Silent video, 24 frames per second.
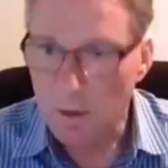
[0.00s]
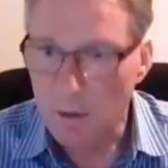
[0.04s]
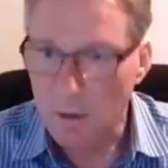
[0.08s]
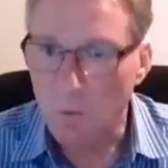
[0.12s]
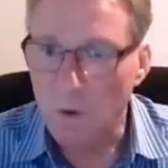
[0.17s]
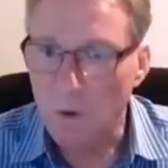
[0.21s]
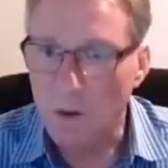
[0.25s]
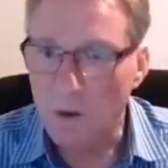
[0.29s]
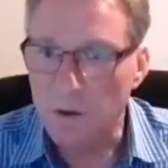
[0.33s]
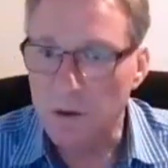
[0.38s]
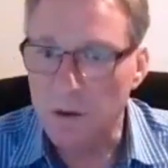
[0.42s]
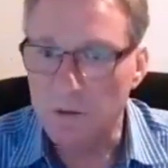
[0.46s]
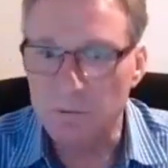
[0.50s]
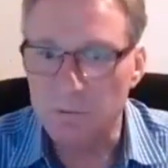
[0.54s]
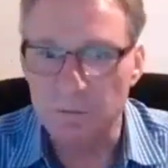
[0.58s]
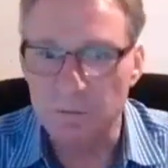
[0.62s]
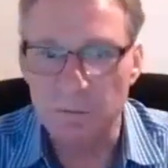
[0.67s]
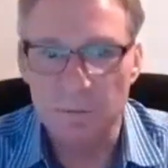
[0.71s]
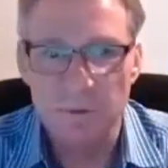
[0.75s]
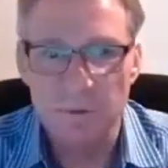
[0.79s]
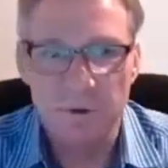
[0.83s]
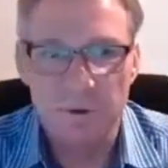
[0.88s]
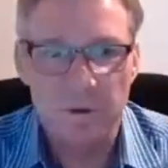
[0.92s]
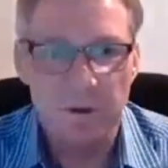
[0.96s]

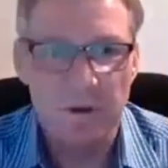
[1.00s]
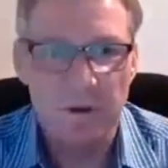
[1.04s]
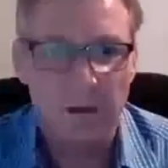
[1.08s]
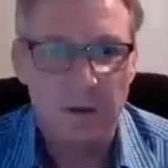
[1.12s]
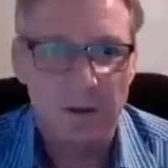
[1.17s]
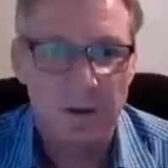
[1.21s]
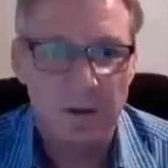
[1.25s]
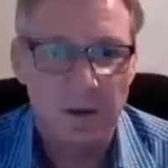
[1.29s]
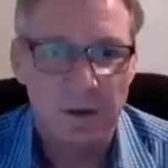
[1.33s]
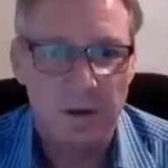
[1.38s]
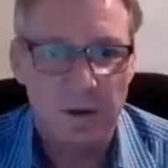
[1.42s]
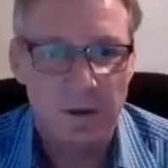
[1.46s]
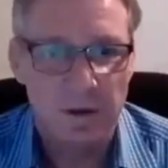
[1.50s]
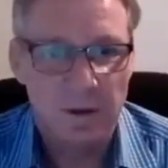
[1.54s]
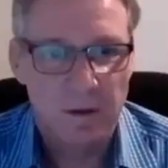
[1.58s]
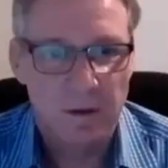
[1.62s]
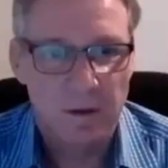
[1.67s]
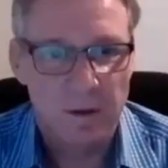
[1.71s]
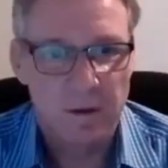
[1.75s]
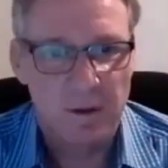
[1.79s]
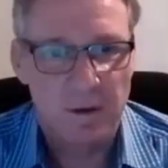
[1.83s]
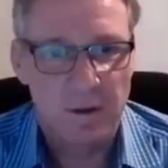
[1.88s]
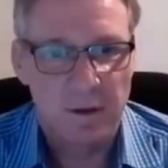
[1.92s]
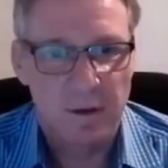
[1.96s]
Welcome,
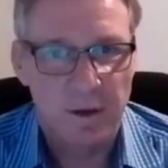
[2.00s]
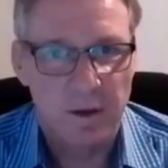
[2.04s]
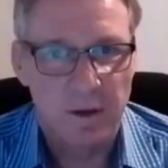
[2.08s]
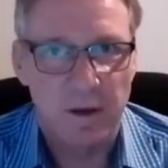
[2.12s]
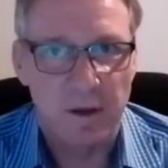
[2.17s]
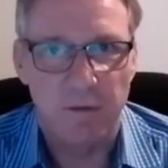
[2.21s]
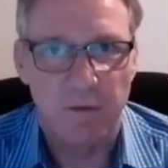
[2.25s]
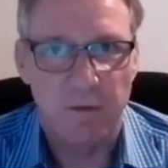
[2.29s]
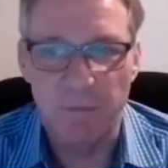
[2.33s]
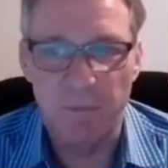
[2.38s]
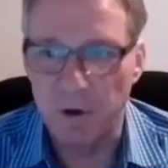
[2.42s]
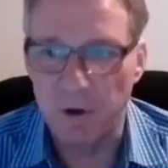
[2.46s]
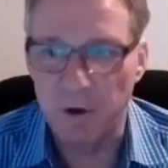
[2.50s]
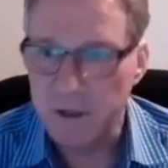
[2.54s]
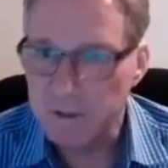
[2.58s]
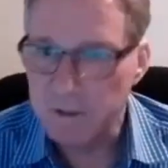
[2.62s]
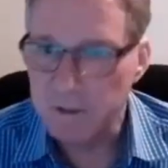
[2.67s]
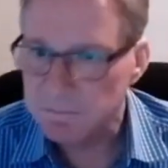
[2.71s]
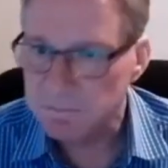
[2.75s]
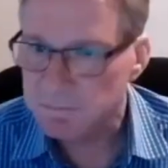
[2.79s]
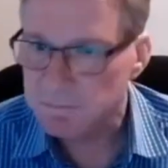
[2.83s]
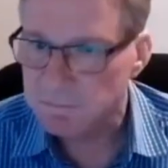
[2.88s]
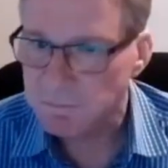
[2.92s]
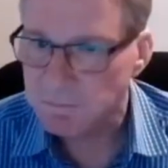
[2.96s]

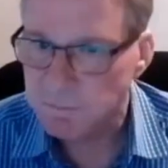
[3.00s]
everybody.